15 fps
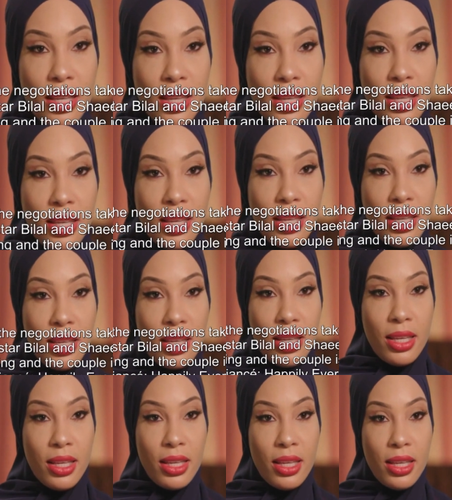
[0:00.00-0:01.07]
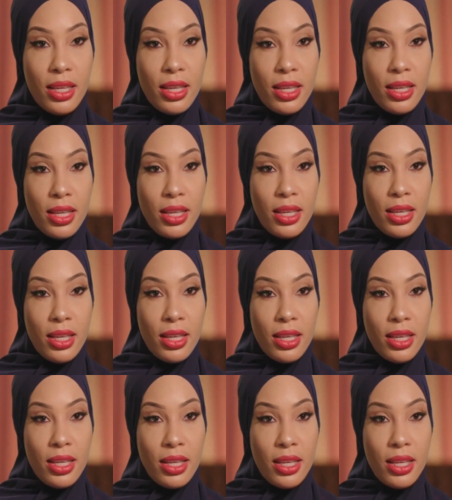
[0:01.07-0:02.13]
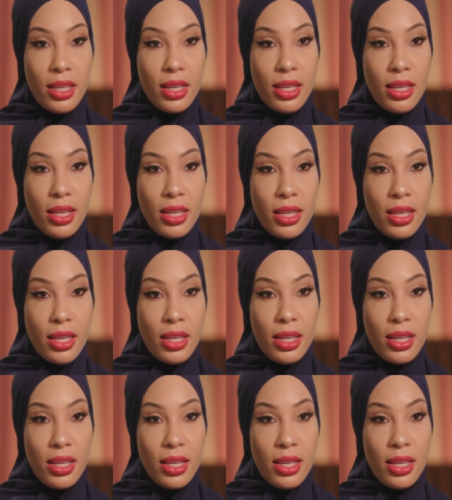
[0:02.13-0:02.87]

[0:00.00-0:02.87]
Nothing is said.